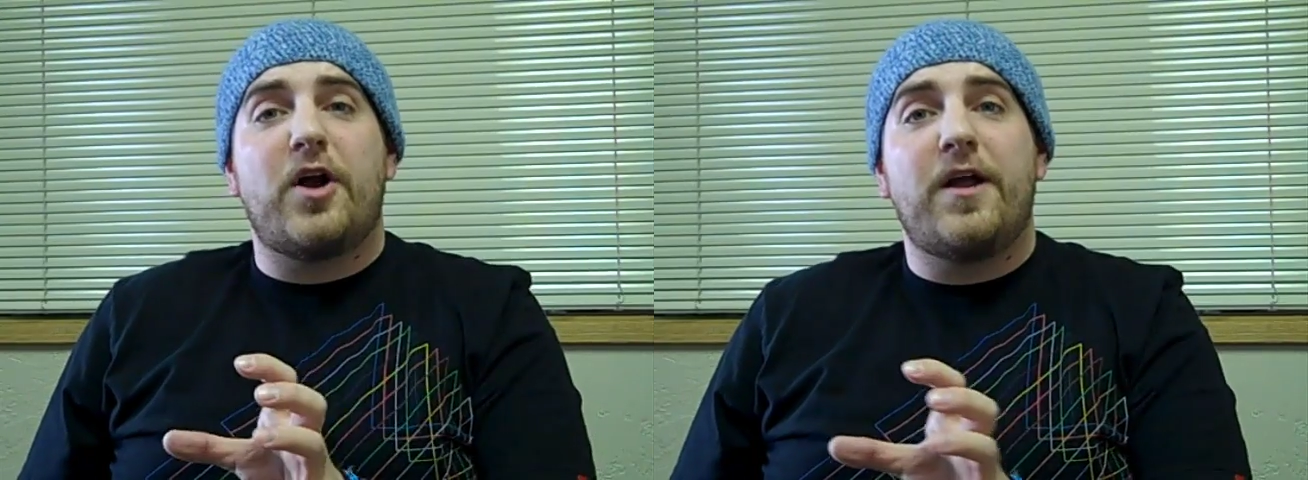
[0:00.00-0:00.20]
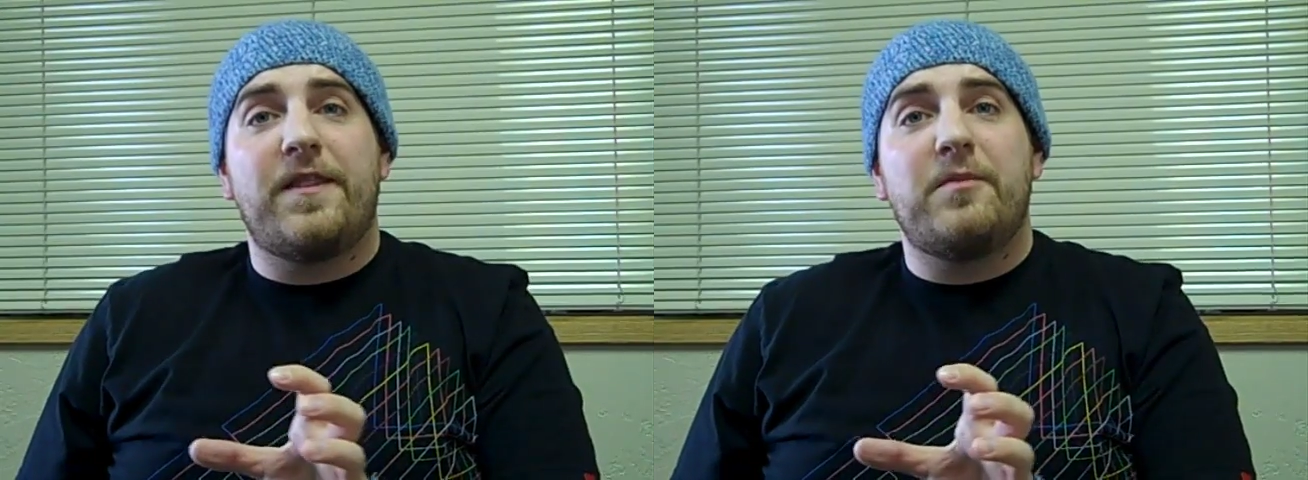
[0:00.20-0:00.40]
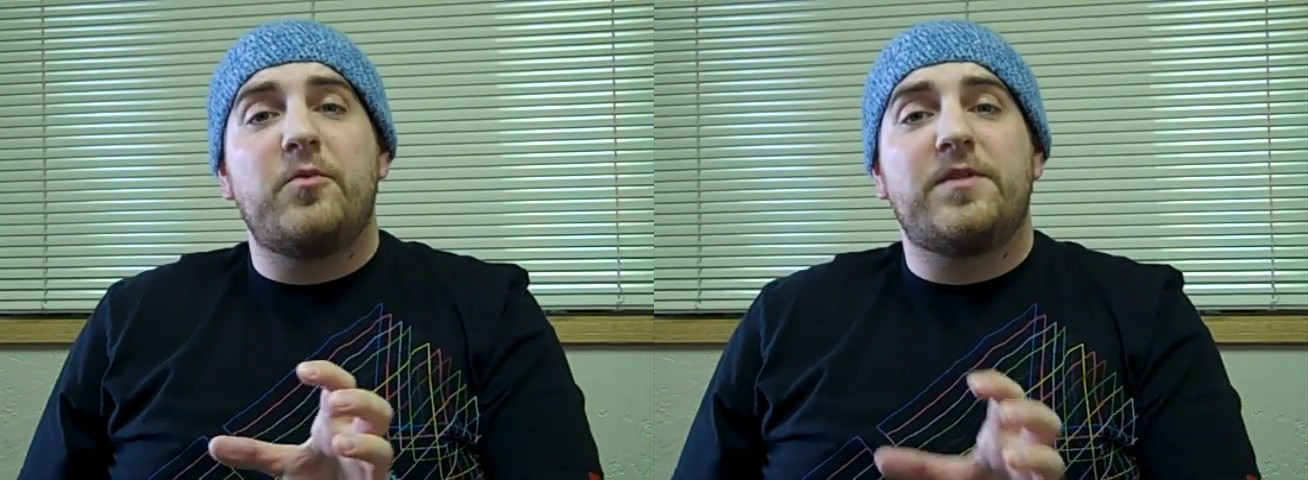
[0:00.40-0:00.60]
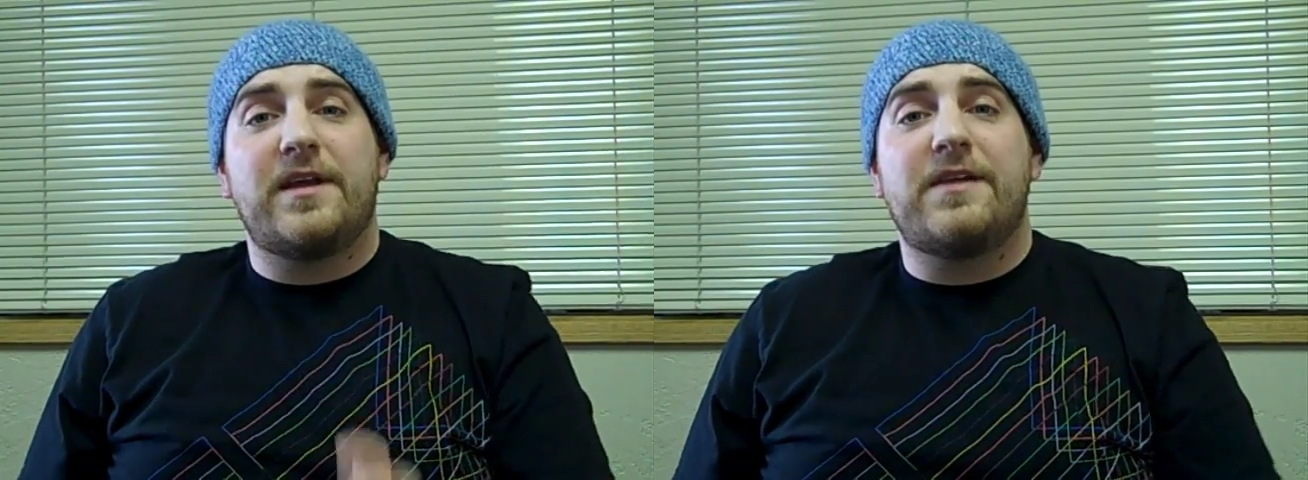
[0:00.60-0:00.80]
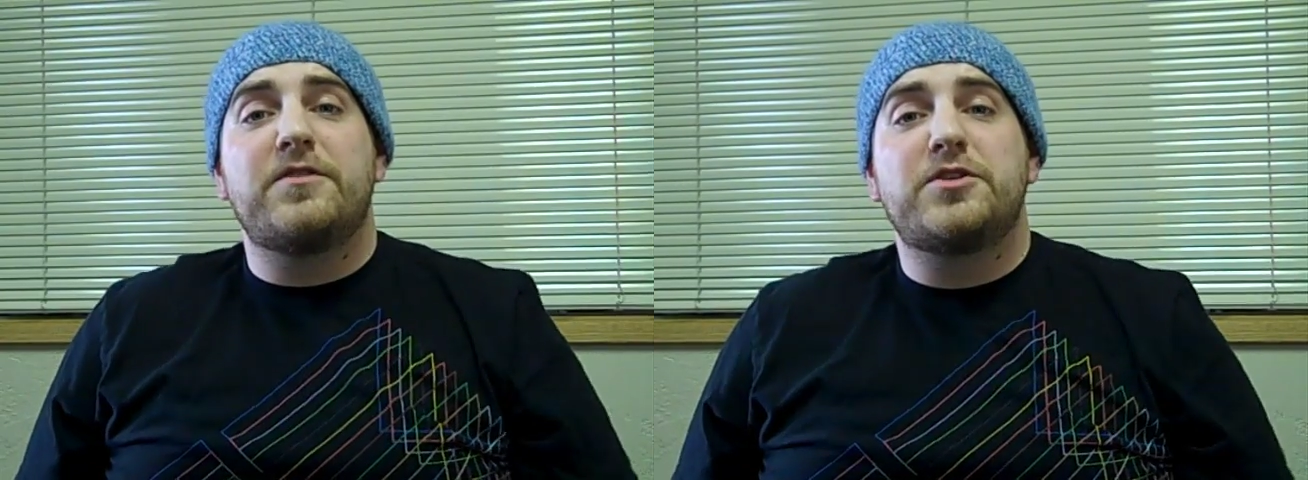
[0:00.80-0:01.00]
on them with
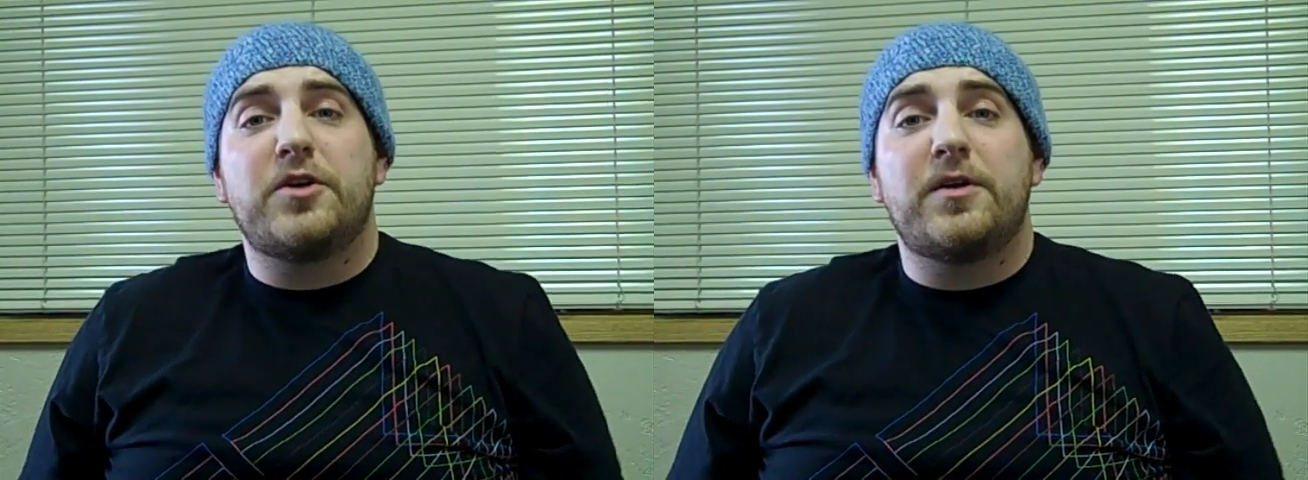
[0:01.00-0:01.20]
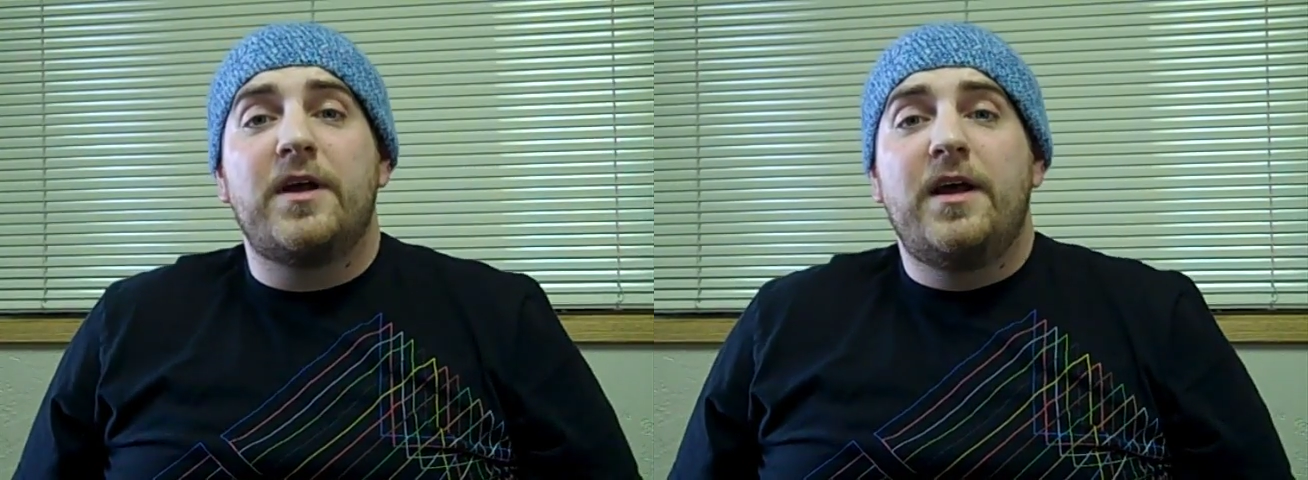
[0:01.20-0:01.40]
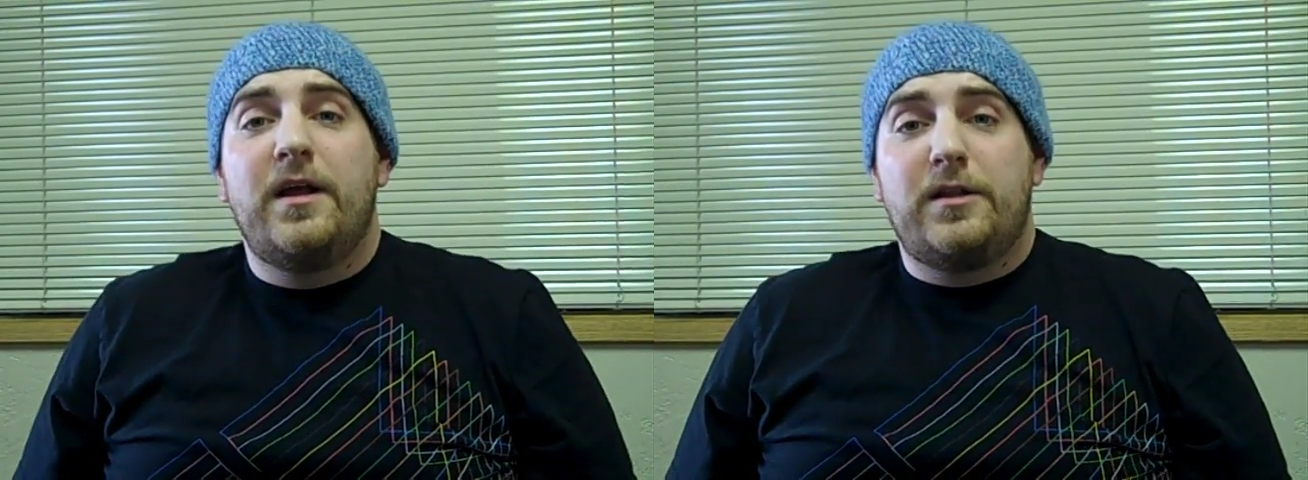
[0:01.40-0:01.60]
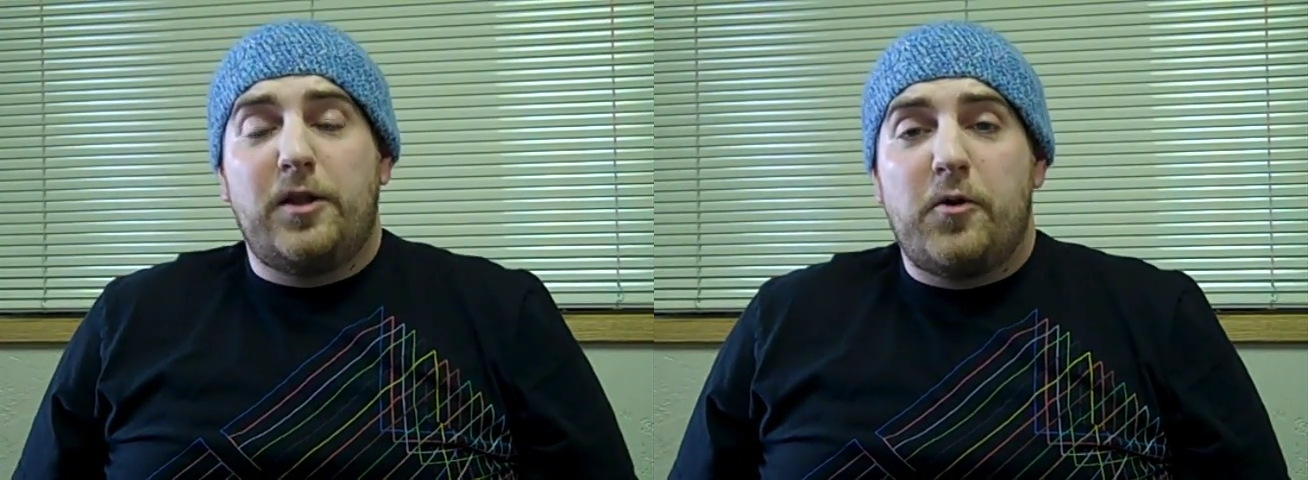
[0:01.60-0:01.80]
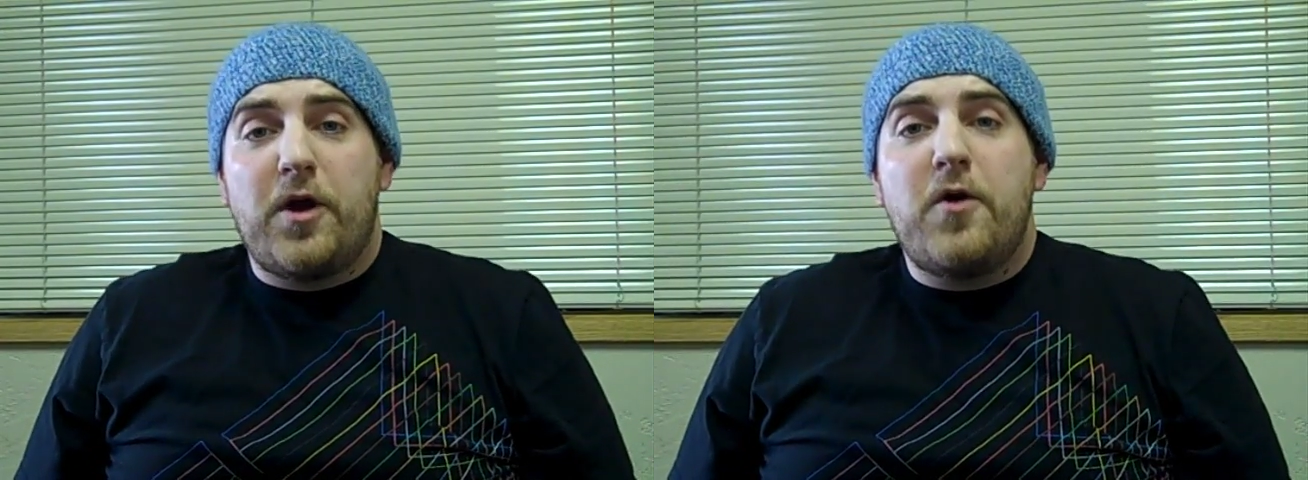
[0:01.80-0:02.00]
the Give a Shirt
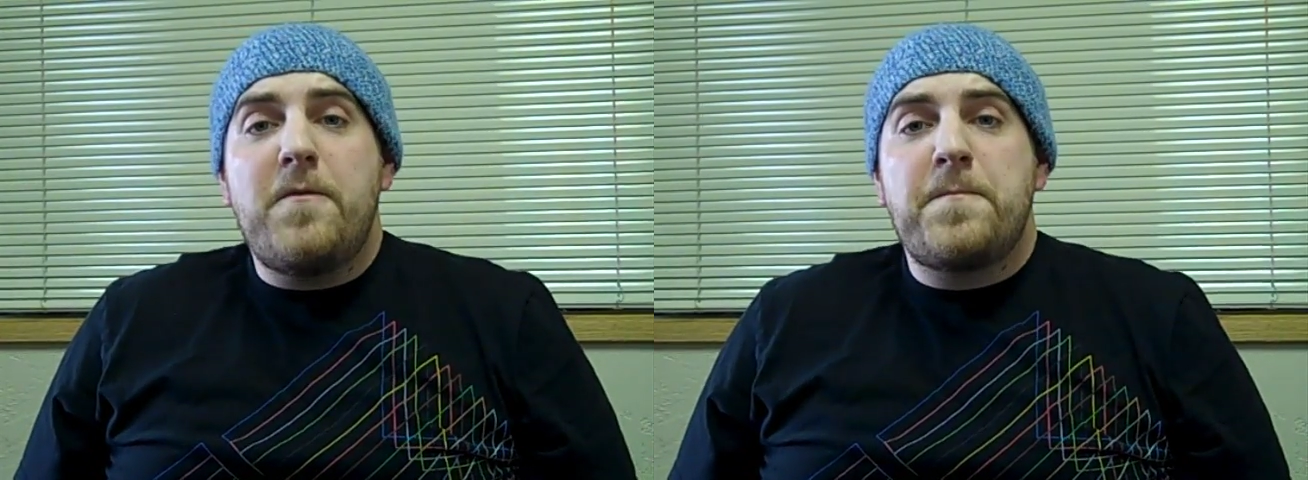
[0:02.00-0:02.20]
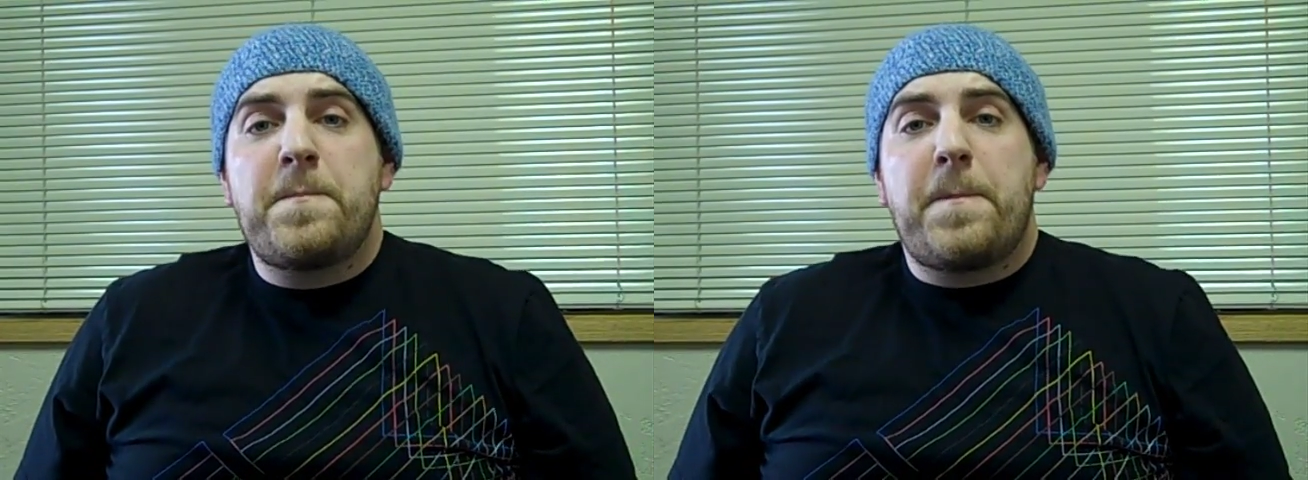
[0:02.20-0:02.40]
logo.